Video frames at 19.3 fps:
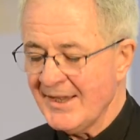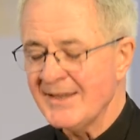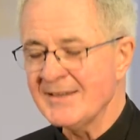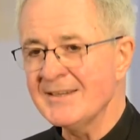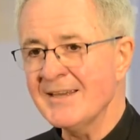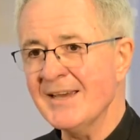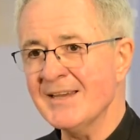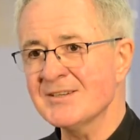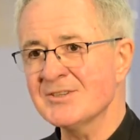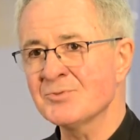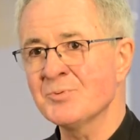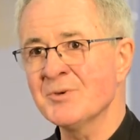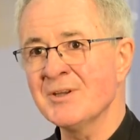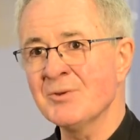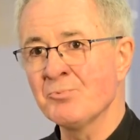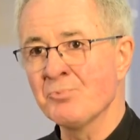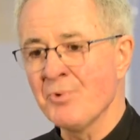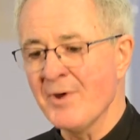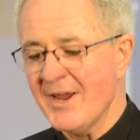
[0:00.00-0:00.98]
And yet
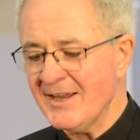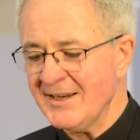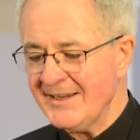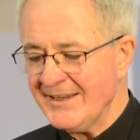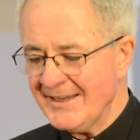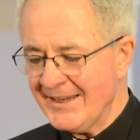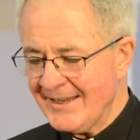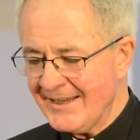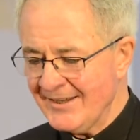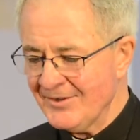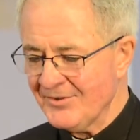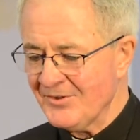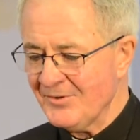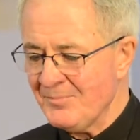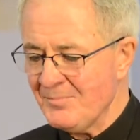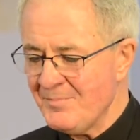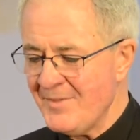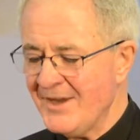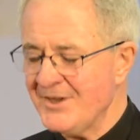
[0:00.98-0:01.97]
we rarely hear
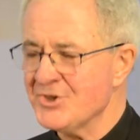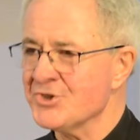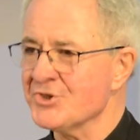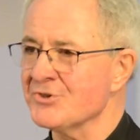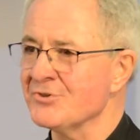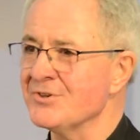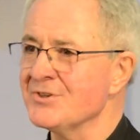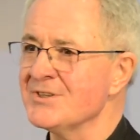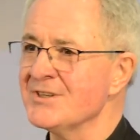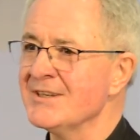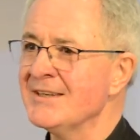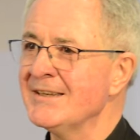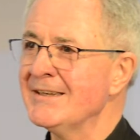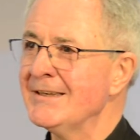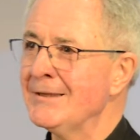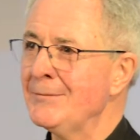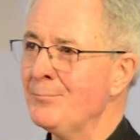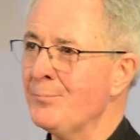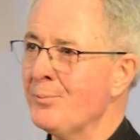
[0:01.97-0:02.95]
them mentioned
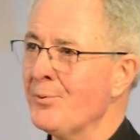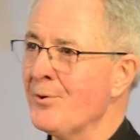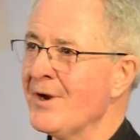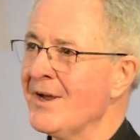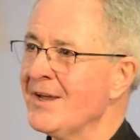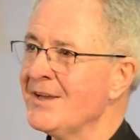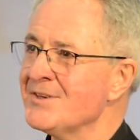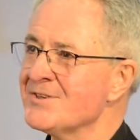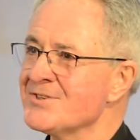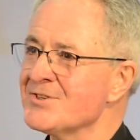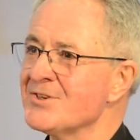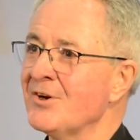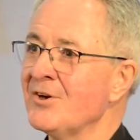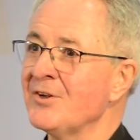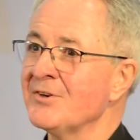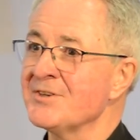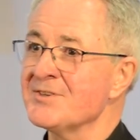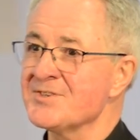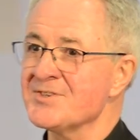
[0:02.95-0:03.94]
in prayers
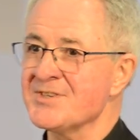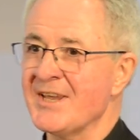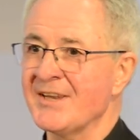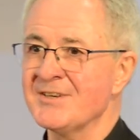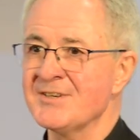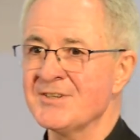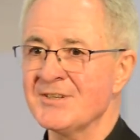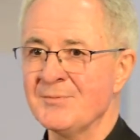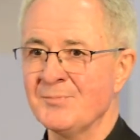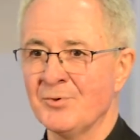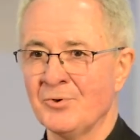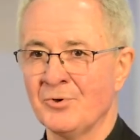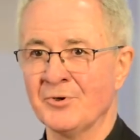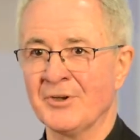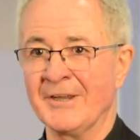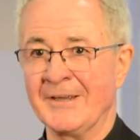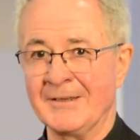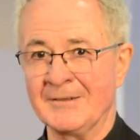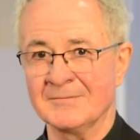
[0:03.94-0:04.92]
on a Sunday
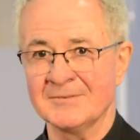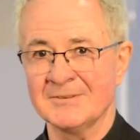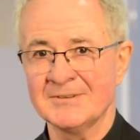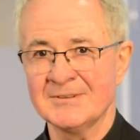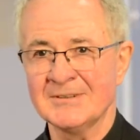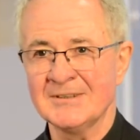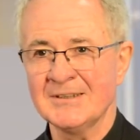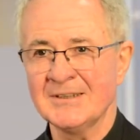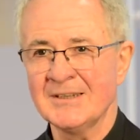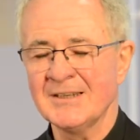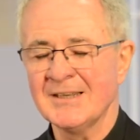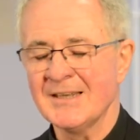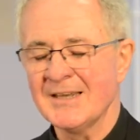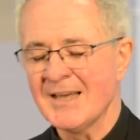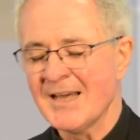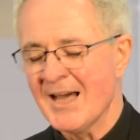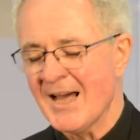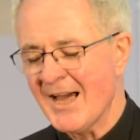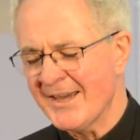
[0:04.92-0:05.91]
morning.
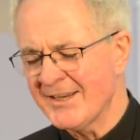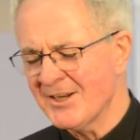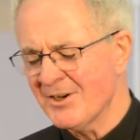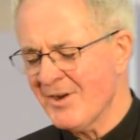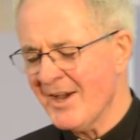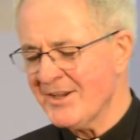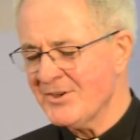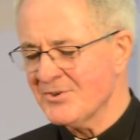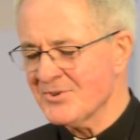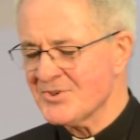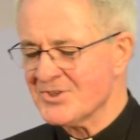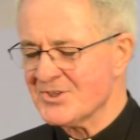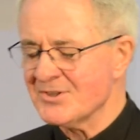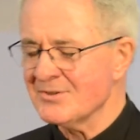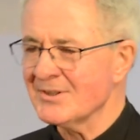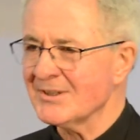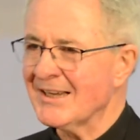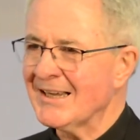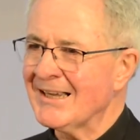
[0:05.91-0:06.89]
I know I used
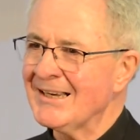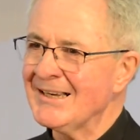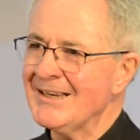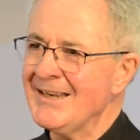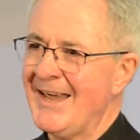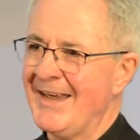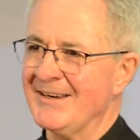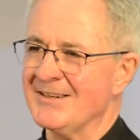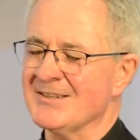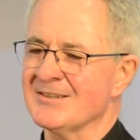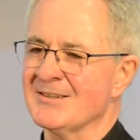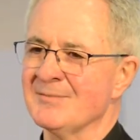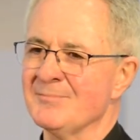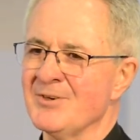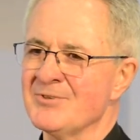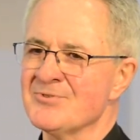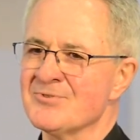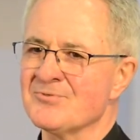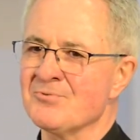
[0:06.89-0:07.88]
to collect the
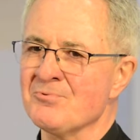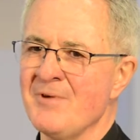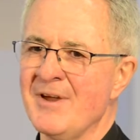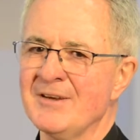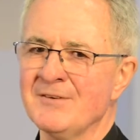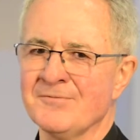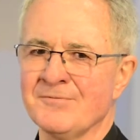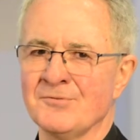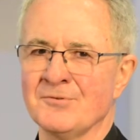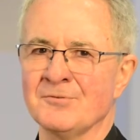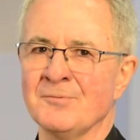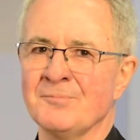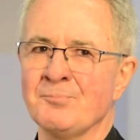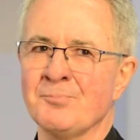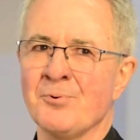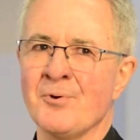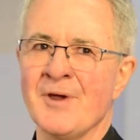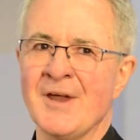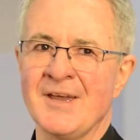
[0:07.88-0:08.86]
most dreadful
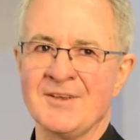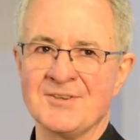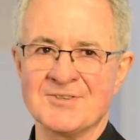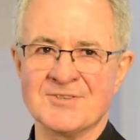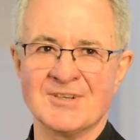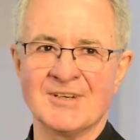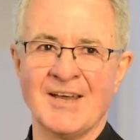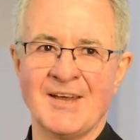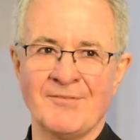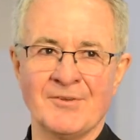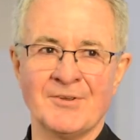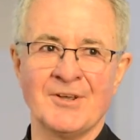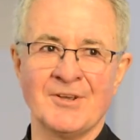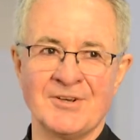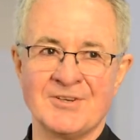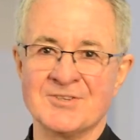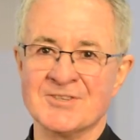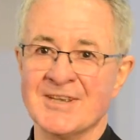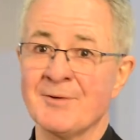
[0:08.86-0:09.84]
prayers that I've
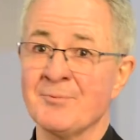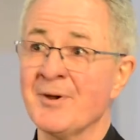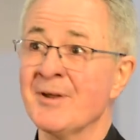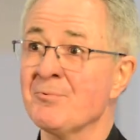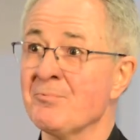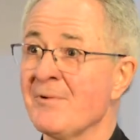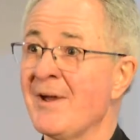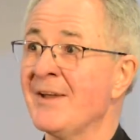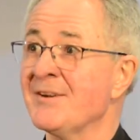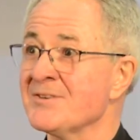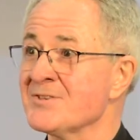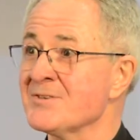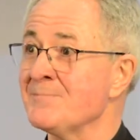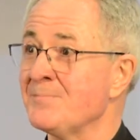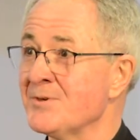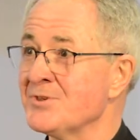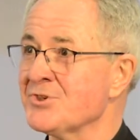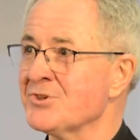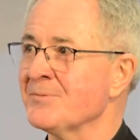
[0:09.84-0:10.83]
heard as I went round as a
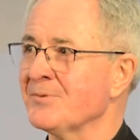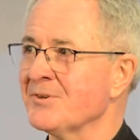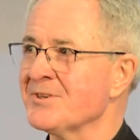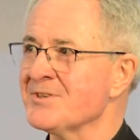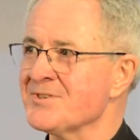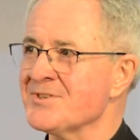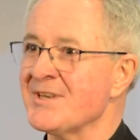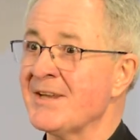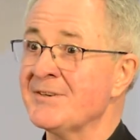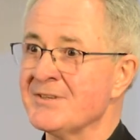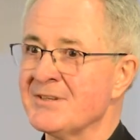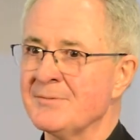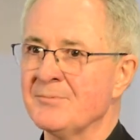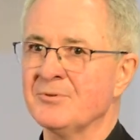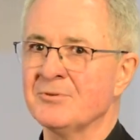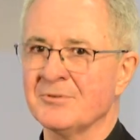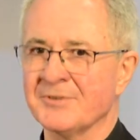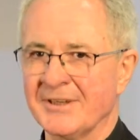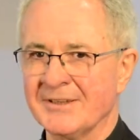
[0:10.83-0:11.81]
bishop on a Sunday
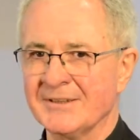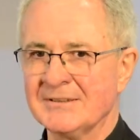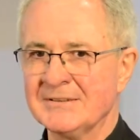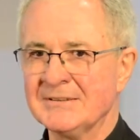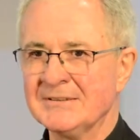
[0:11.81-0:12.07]
morning.